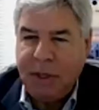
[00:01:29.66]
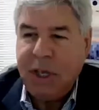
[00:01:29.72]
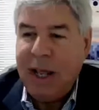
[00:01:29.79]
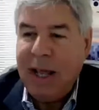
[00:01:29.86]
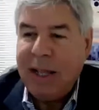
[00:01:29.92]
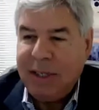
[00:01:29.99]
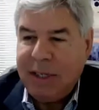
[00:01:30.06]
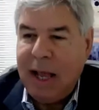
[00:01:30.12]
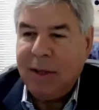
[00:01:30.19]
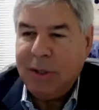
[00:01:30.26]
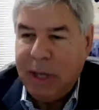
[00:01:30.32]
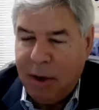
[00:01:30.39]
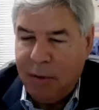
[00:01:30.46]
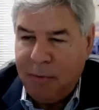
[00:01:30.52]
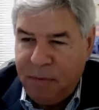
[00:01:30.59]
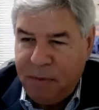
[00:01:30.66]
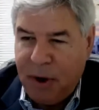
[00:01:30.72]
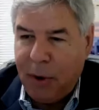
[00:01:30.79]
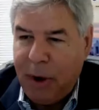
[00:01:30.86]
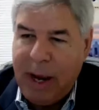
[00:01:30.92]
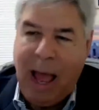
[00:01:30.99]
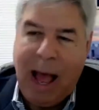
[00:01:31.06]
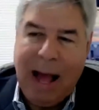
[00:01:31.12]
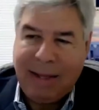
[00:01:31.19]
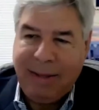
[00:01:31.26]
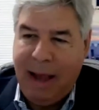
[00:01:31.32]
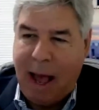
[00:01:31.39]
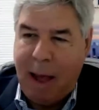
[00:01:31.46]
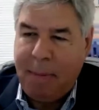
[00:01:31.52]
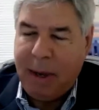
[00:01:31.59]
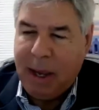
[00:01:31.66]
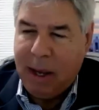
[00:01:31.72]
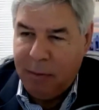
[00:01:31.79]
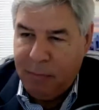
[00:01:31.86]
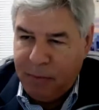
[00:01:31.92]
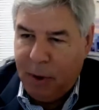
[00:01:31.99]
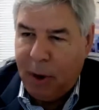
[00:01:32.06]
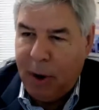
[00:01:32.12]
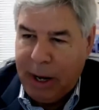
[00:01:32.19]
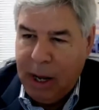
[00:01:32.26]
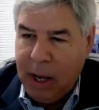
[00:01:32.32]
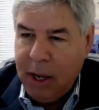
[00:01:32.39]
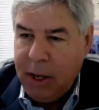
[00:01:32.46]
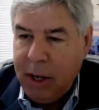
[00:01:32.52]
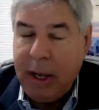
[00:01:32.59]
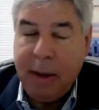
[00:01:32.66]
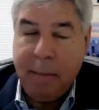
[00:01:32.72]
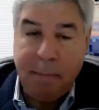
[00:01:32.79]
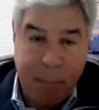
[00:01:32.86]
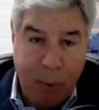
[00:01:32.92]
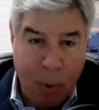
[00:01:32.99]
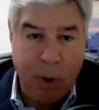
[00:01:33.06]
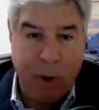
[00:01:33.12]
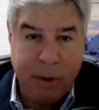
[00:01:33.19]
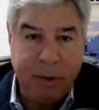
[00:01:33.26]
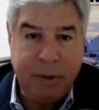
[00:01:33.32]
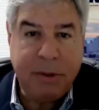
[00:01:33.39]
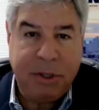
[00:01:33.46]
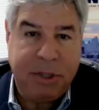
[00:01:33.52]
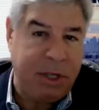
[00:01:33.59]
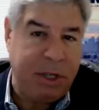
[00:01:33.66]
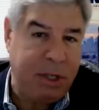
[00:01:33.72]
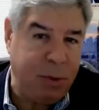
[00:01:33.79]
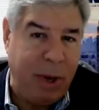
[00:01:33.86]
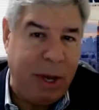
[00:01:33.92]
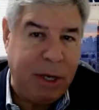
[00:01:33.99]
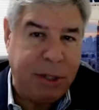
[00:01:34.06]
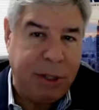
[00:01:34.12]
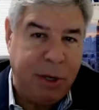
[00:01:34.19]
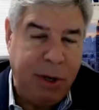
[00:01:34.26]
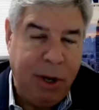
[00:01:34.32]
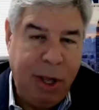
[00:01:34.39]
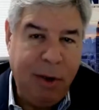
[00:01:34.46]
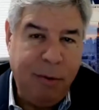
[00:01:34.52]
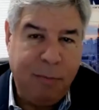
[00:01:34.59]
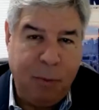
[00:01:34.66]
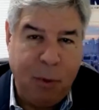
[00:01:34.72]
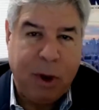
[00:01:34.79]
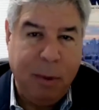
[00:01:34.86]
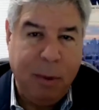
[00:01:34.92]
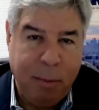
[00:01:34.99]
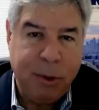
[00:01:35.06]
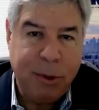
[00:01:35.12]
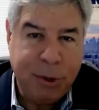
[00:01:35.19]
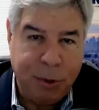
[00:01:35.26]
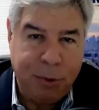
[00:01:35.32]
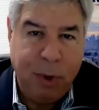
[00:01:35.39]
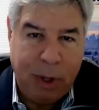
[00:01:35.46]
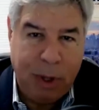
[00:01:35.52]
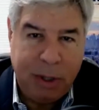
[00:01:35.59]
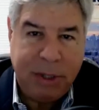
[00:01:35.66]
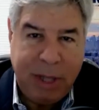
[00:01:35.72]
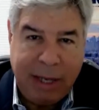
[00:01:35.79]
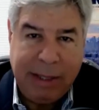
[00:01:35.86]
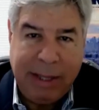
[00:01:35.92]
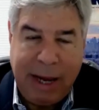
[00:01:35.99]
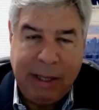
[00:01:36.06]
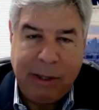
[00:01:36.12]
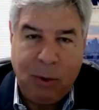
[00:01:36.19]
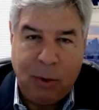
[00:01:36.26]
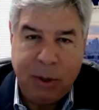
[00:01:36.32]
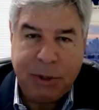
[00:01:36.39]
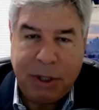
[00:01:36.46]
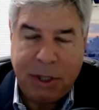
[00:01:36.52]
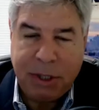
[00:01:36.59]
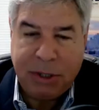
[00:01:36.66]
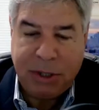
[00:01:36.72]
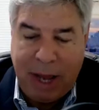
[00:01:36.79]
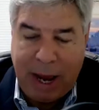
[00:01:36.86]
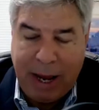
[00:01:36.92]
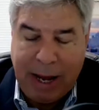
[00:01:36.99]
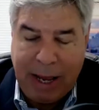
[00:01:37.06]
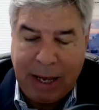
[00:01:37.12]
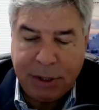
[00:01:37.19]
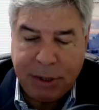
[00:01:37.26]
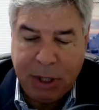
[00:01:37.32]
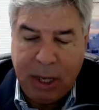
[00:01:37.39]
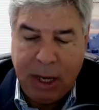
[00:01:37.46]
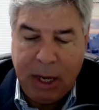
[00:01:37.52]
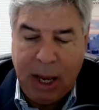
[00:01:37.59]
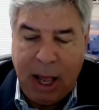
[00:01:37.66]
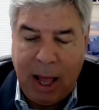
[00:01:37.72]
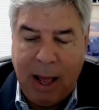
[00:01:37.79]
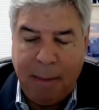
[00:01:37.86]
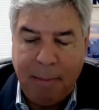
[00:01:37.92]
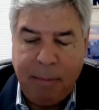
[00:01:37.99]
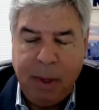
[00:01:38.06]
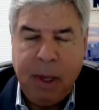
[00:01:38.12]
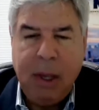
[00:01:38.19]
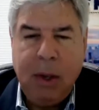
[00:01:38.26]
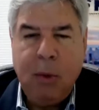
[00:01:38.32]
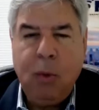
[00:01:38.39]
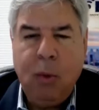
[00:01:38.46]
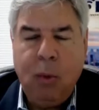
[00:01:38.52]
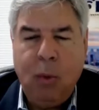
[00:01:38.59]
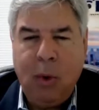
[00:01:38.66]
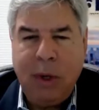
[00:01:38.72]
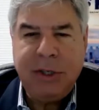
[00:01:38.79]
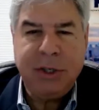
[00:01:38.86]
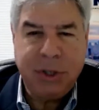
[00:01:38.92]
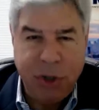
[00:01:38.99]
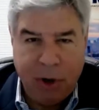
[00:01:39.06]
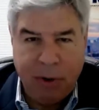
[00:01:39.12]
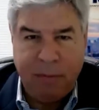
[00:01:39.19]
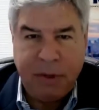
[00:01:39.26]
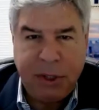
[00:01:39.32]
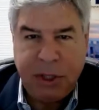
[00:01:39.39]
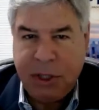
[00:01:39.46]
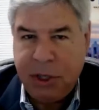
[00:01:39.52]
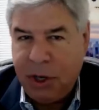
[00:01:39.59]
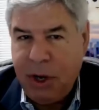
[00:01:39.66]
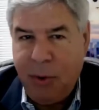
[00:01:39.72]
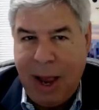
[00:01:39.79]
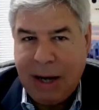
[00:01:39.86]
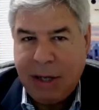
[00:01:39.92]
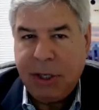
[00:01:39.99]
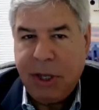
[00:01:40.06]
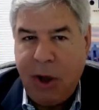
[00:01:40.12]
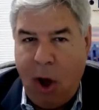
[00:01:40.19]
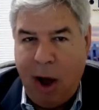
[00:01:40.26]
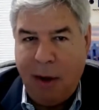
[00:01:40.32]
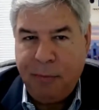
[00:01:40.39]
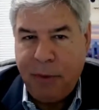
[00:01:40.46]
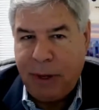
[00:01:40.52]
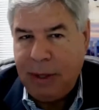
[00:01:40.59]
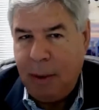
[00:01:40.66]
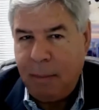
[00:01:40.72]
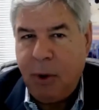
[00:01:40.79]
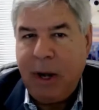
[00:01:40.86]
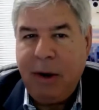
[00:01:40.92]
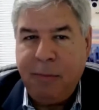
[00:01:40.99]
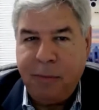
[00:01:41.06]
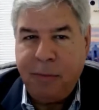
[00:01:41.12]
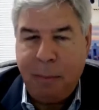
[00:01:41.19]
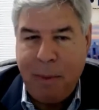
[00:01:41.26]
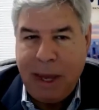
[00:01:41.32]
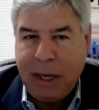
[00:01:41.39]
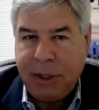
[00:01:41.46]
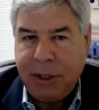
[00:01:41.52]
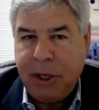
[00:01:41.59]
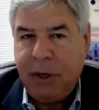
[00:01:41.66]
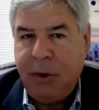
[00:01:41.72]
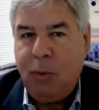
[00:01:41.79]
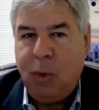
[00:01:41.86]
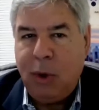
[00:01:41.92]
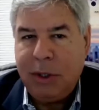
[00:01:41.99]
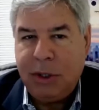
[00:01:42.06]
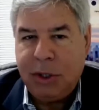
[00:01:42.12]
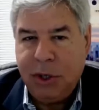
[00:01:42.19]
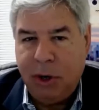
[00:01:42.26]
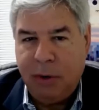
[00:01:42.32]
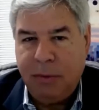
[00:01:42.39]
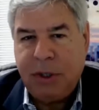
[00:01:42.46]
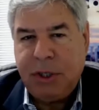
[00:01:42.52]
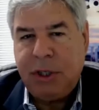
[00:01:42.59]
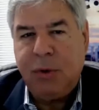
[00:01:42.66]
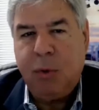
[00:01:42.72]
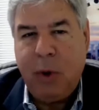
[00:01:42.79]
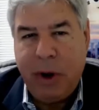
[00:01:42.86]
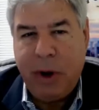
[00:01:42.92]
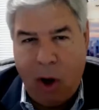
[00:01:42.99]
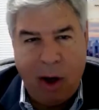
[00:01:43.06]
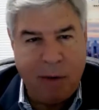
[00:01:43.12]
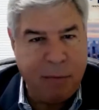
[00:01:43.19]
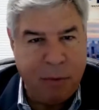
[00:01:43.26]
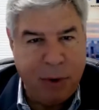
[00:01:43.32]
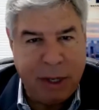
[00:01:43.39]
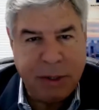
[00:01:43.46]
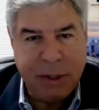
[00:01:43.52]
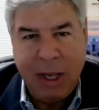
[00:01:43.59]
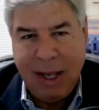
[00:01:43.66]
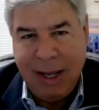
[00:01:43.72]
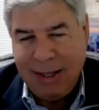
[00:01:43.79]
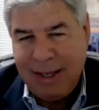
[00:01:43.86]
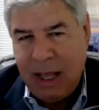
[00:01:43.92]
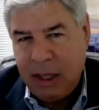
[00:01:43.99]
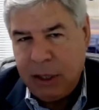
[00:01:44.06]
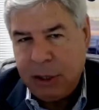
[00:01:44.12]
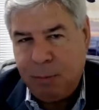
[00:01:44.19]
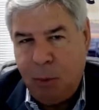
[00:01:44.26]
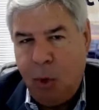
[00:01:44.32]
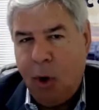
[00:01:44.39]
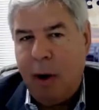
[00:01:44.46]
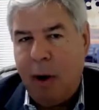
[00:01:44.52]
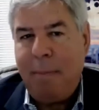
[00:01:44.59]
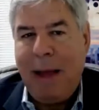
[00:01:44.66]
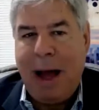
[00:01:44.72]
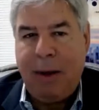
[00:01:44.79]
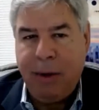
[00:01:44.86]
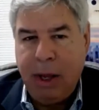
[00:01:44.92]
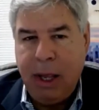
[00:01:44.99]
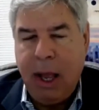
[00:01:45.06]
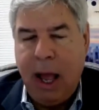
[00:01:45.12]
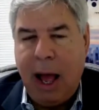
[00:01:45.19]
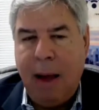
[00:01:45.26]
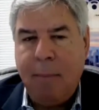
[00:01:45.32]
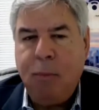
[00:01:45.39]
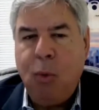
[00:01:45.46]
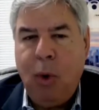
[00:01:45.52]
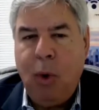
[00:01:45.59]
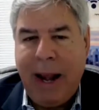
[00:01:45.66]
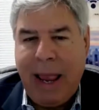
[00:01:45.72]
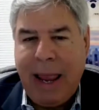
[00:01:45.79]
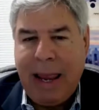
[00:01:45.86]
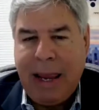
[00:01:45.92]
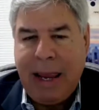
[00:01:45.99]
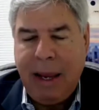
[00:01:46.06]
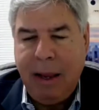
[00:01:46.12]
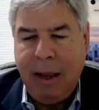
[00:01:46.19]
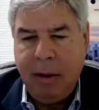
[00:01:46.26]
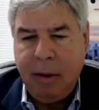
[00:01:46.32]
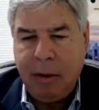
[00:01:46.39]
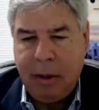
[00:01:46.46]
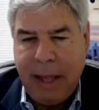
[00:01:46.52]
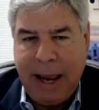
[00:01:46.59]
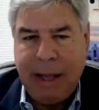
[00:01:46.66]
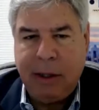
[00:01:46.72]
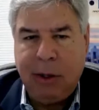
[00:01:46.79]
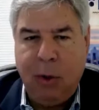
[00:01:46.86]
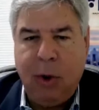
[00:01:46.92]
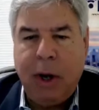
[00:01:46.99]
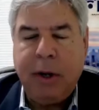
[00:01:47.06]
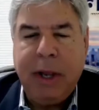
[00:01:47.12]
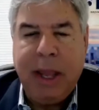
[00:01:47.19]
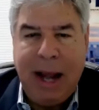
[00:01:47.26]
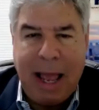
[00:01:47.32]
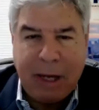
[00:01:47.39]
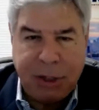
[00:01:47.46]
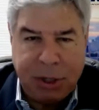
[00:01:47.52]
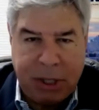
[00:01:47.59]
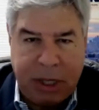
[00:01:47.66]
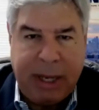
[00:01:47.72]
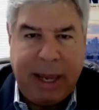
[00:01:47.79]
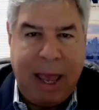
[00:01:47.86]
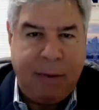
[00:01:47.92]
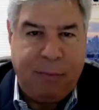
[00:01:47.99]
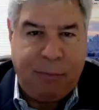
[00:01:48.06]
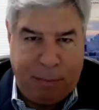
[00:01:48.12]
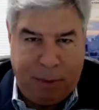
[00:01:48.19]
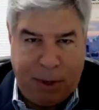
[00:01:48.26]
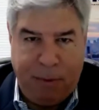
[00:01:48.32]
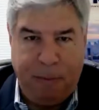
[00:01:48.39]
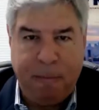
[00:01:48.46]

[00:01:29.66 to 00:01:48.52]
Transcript: that sounds like a very hot topic and a very important situation for commercial real estate landlords in this day and age. Um, what services are you actually offering them? What information, what services, and what offerings? Tell us more about um, what a landlord can actually get from you.